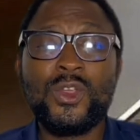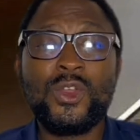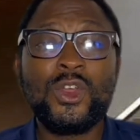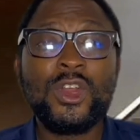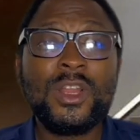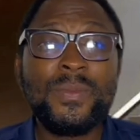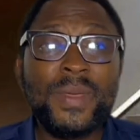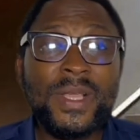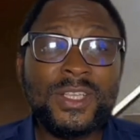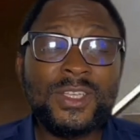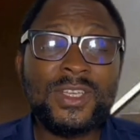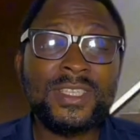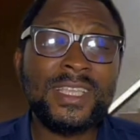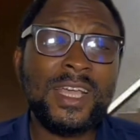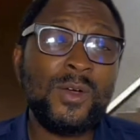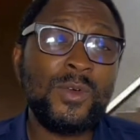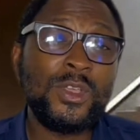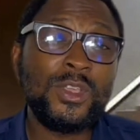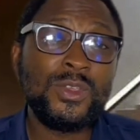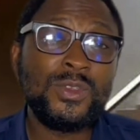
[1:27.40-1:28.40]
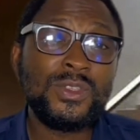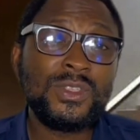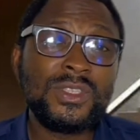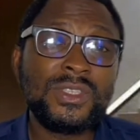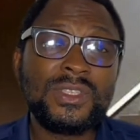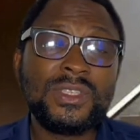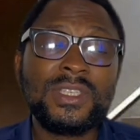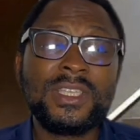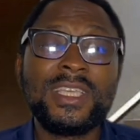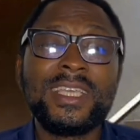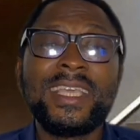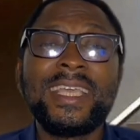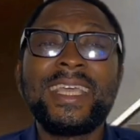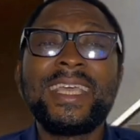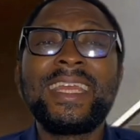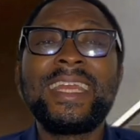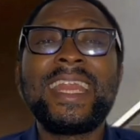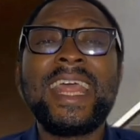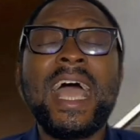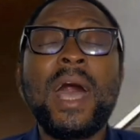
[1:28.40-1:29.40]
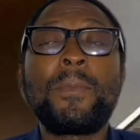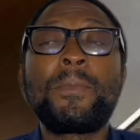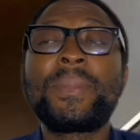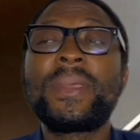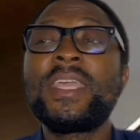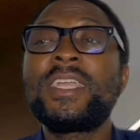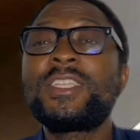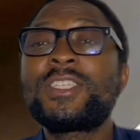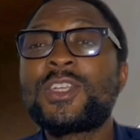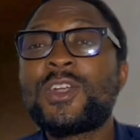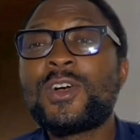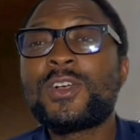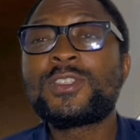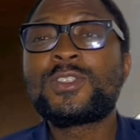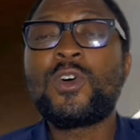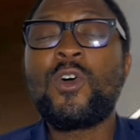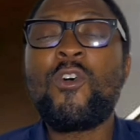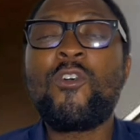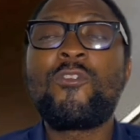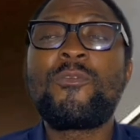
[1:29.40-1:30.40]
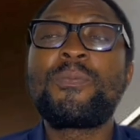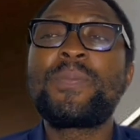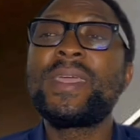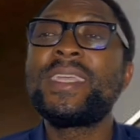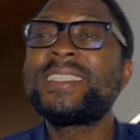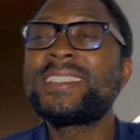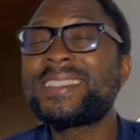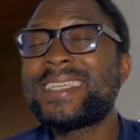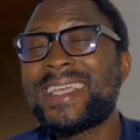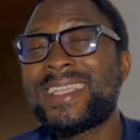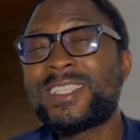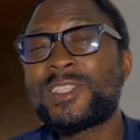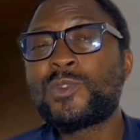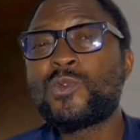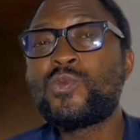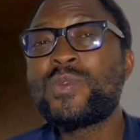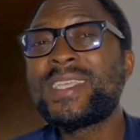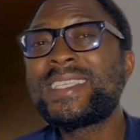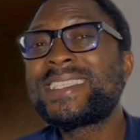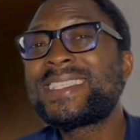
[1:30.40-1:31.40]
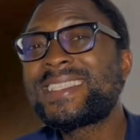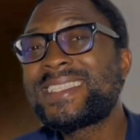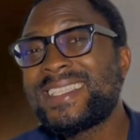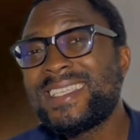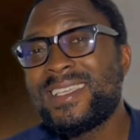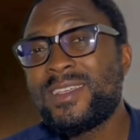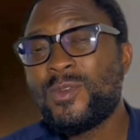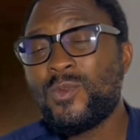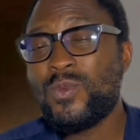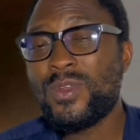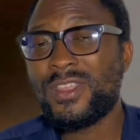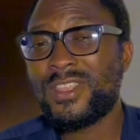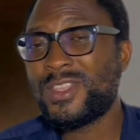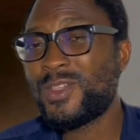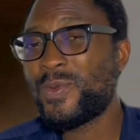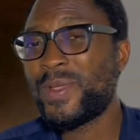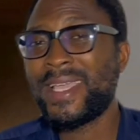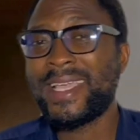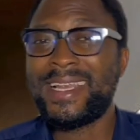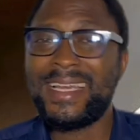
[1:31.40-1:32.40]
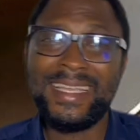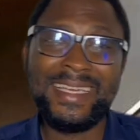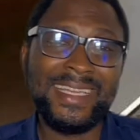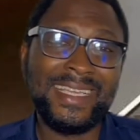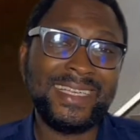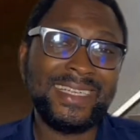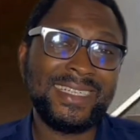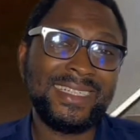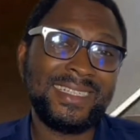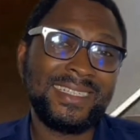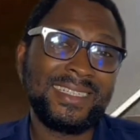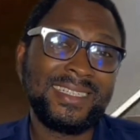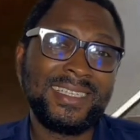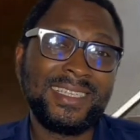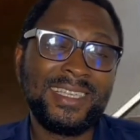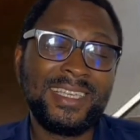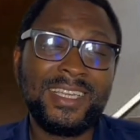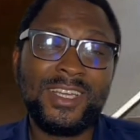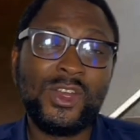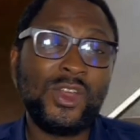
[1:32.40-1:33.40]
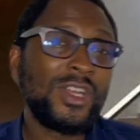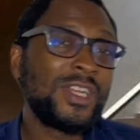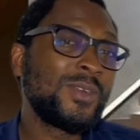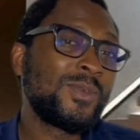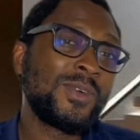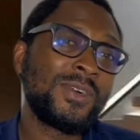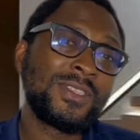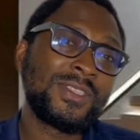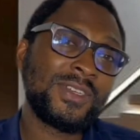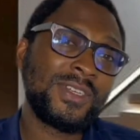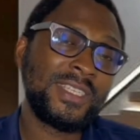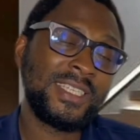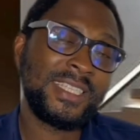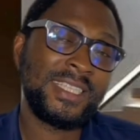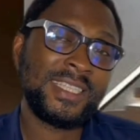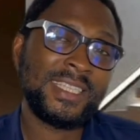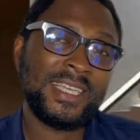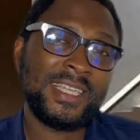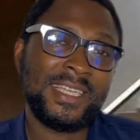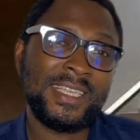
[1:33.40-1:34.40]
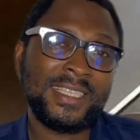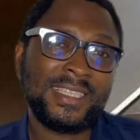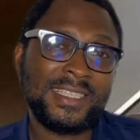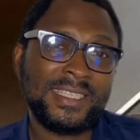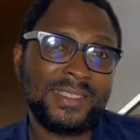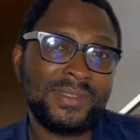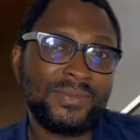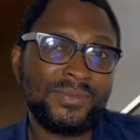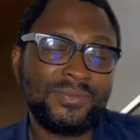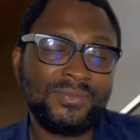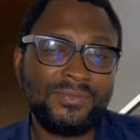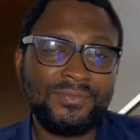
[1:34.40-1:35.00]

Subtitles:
The pictures that we use? They are pictures of patients we see with you in clinic, not the ones on the internet.